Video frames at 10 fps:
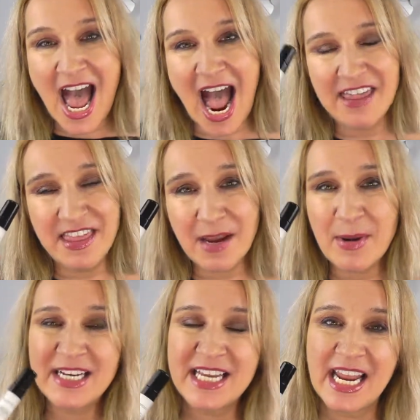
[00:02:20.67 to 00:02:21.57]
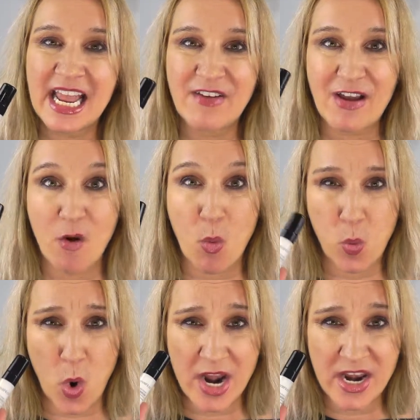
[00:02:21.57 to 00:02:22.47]
I think I might take it if I had a
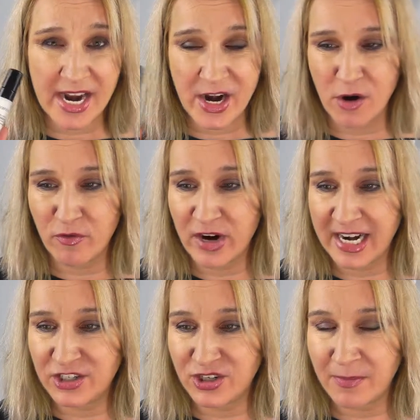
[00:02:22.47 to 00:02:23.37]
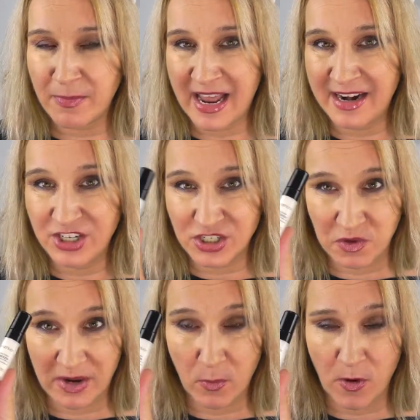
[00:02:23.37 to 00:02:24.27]
one-night overnight trip and
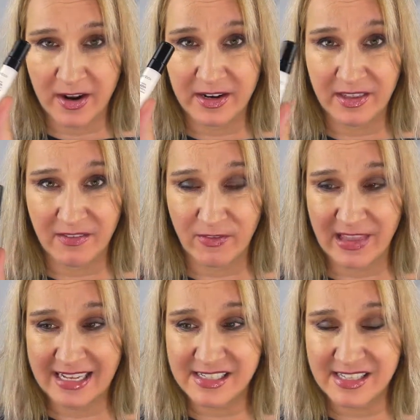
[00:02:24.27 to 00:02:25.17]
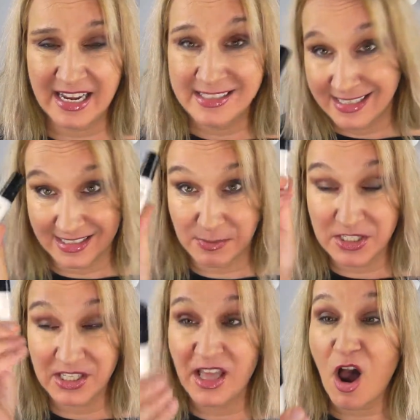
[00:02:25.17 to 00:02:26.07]
just like wanted less things, and
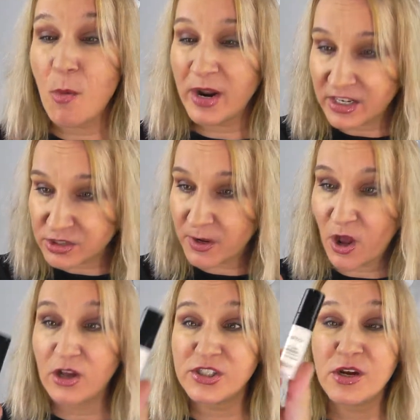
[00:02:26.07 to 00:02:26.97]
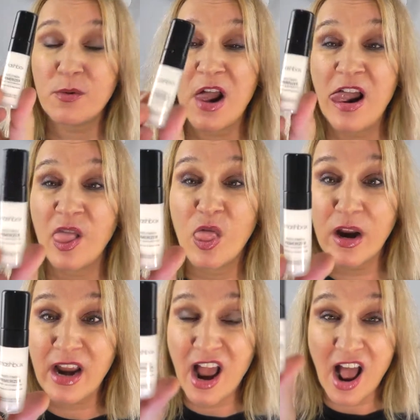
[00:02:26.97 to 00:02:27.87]
especially, oh my gosh, but also
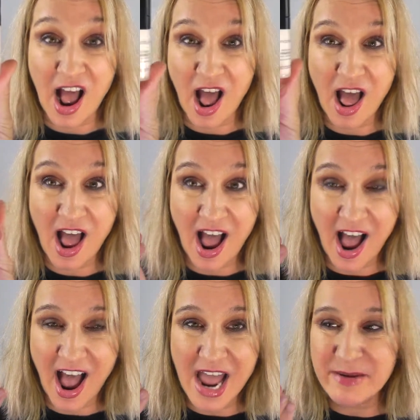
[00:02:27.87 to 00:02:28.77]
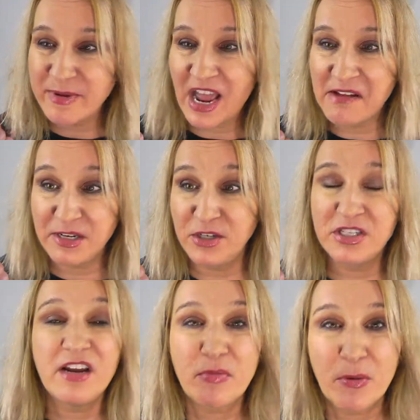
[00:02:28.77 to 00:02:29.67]
look, I've been
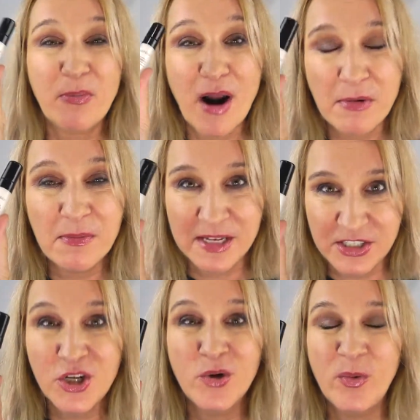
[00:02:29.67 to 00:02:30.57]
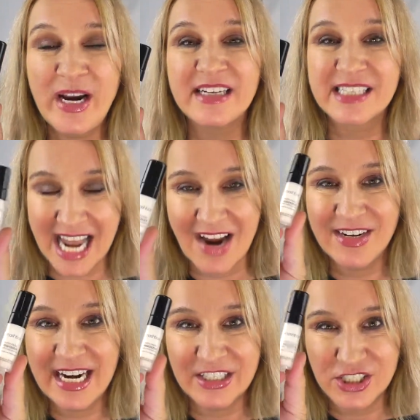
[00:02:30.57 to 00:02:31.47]
using it for probably 2 weeks, like
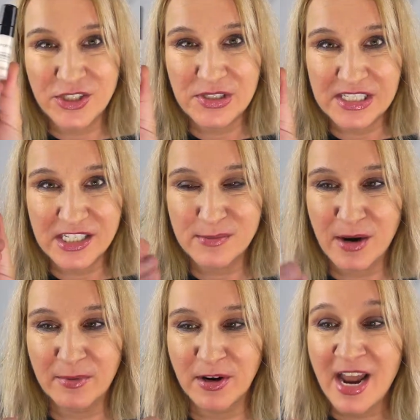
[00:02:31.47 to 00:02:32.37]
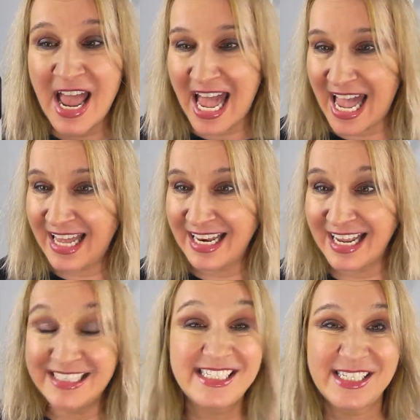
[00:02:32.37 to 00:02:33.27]
every day, just using this primer, and
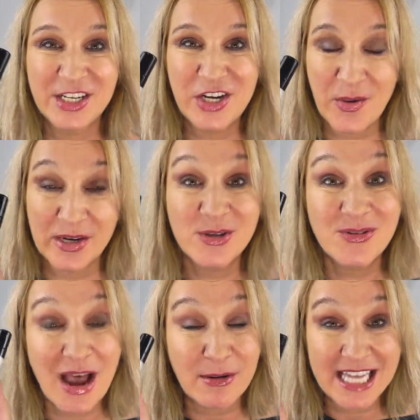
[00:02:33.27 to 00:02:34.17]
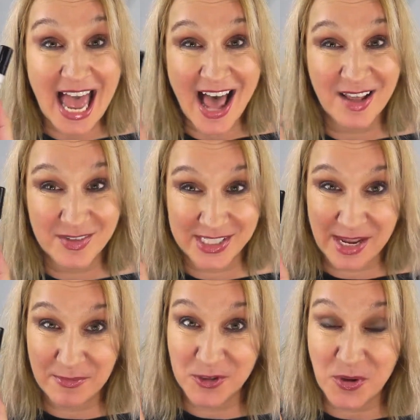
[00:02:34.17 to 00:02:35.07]
it's still going. So that was a hell of a
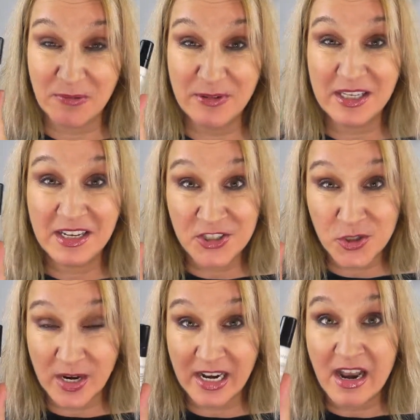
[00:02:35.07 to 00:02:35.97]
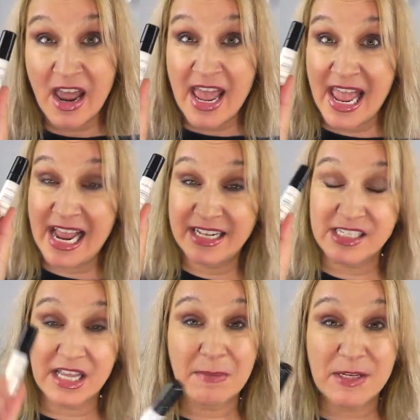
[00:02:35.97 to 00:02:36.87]
sample. So I really enjoyed it.
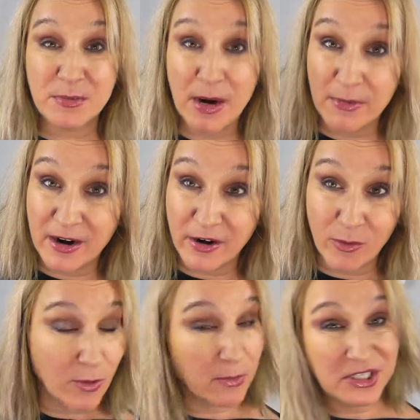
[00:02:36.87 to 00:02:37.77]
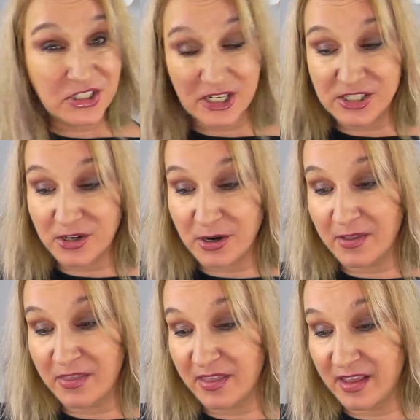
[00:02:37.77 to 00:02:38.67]
It's not the best primer or
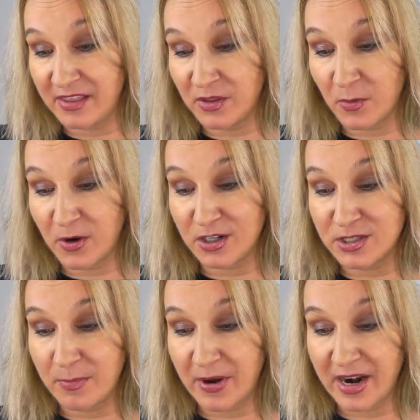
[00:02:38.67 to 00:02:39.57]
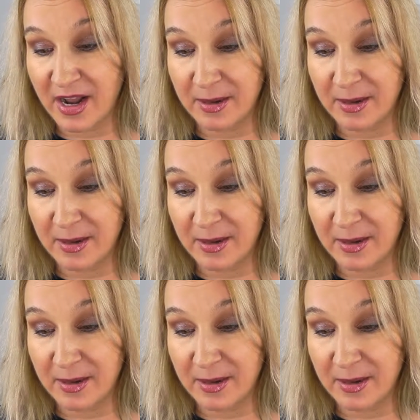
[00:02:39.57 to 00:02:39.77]
moisturizer in the world, but